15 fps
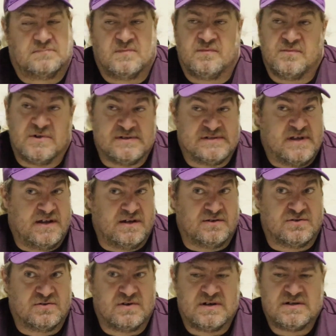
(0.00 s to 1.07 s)
I'm not saying
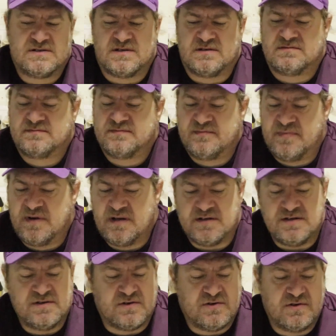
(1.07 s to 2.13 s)
do it,
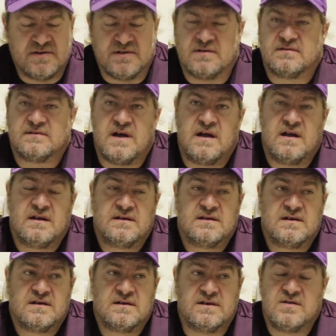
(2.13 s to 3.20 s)
but you could, and
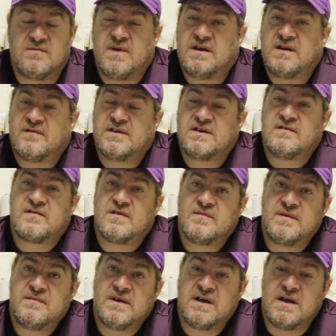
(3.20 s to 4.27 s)
you may never hear from
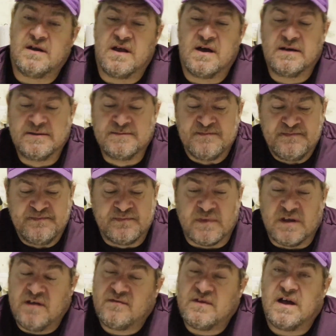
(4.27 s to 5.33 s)
them again
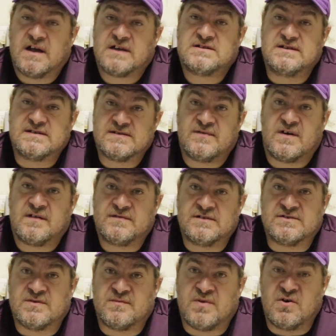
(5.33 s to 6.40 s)
if they actually survive
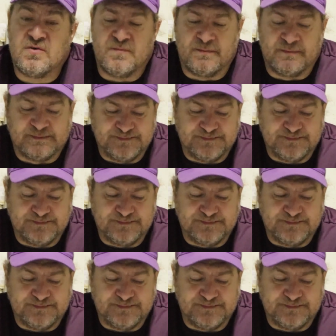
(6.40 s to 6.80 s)
the trip home.